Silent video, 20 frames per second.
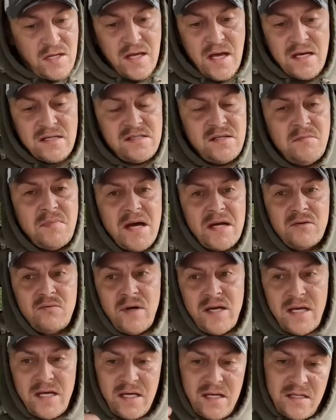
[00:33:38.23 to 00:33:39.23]
as he backed
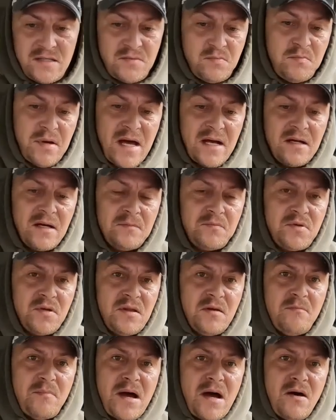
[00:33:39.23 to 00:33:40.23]
away, he gets back up
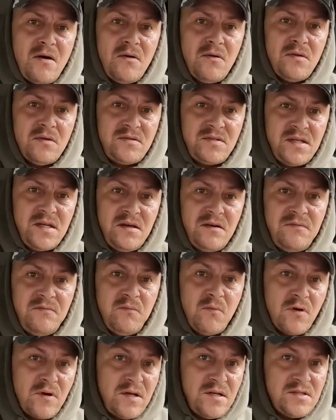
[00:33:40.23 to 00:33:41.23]
to the bow of the
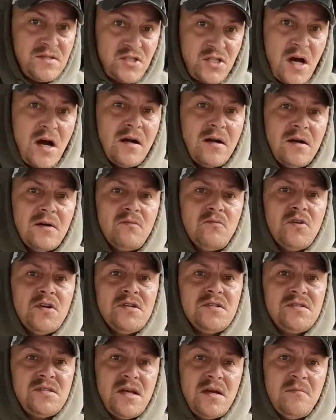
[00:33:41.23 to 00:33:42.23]
skiff where his shotgun
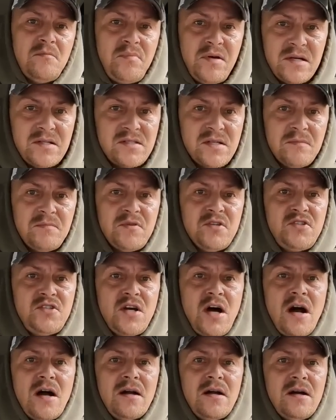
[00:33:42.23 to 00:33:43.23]
was and picks up the
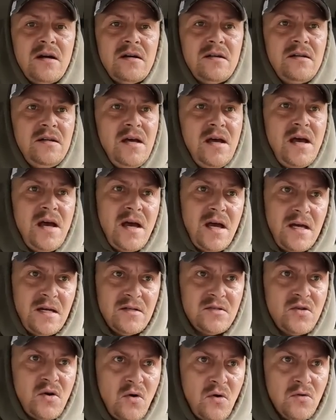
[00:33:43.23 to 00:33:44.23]
shotgun
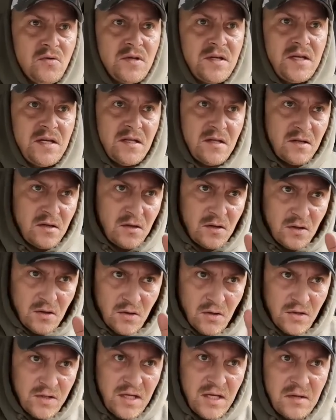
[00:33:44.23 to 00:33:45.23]
and is holding it
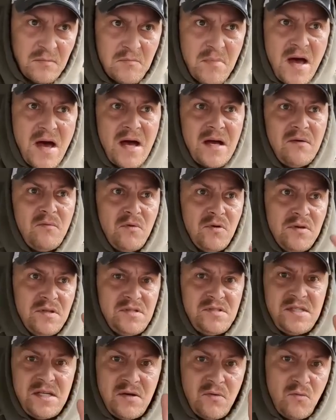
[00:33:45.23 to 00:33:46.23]
looking back. Well,
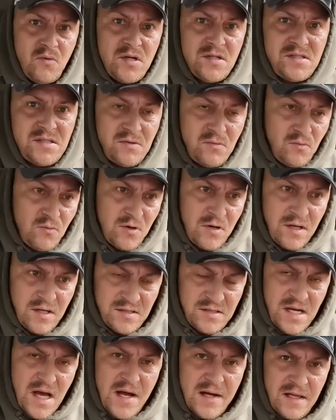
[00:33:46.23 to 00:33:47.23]
this thing wasn't where
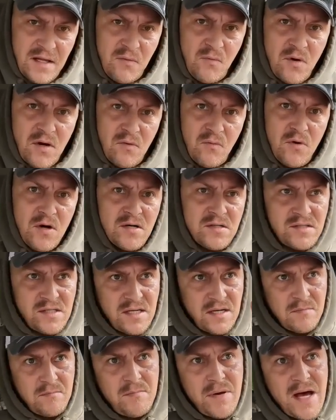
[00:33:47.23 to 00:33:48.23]
exactly where it was.
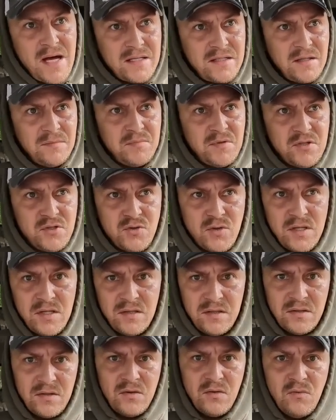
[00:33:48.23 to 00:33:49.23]
It had backed up the
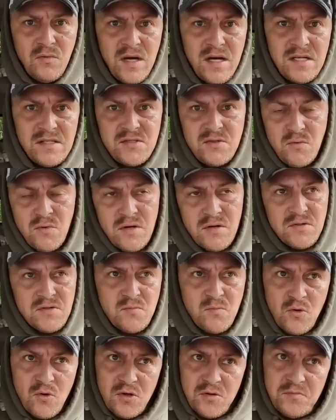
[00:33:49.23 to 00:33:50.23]
trail a little ways to where it
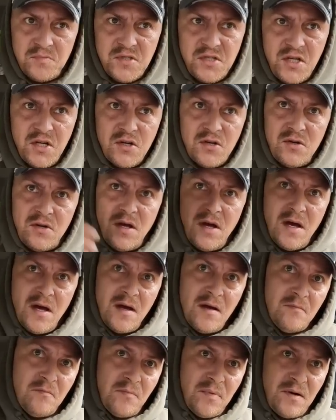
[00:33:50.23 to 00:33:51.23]
was more obscured
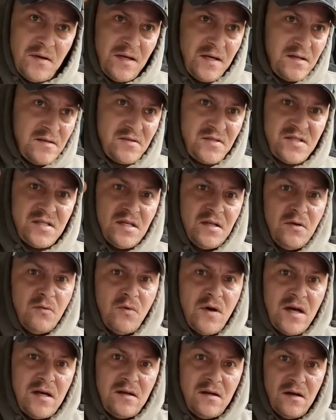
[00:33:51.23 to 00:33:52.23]
in
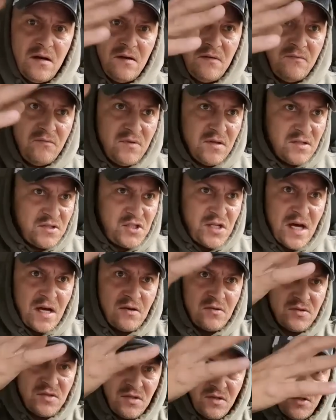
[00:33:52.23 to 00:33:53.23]
silhouette of the shadows